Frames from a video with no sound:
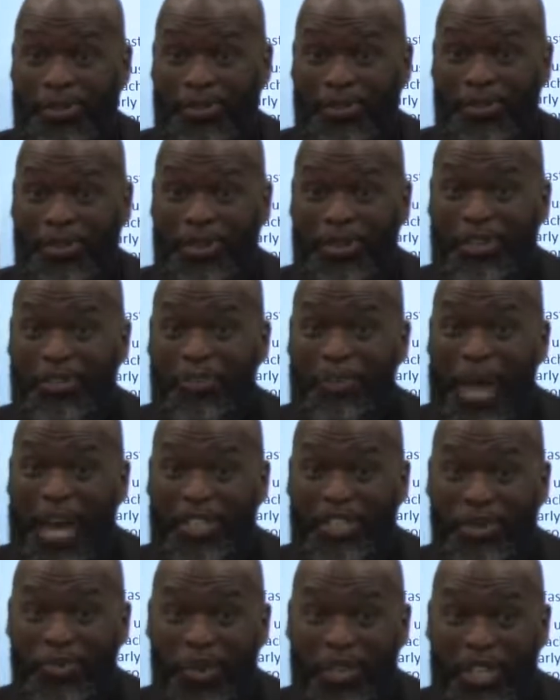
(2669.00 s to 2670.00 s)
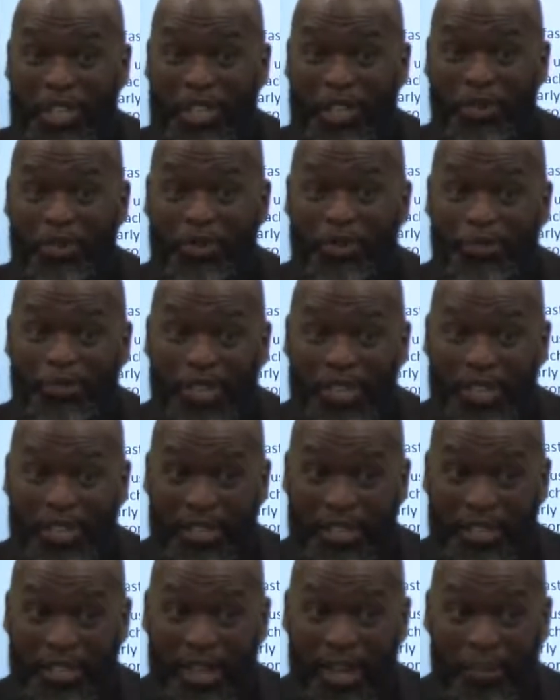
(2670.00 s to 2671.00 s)
you can imagine what the local funding
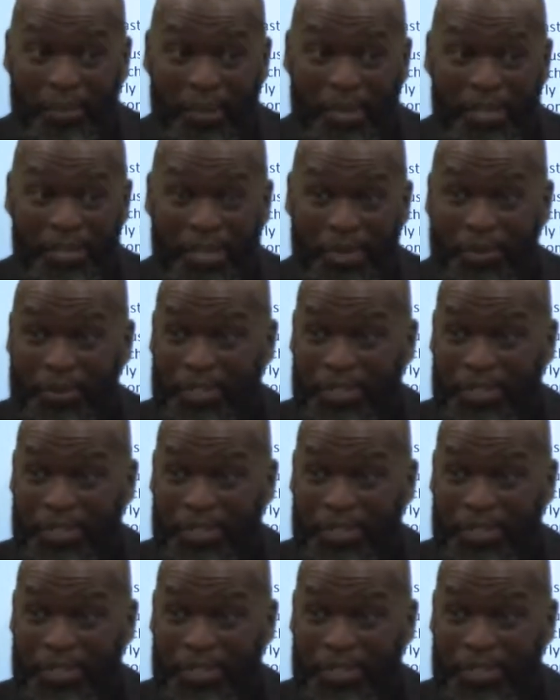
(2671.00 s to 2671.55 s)
looked like because there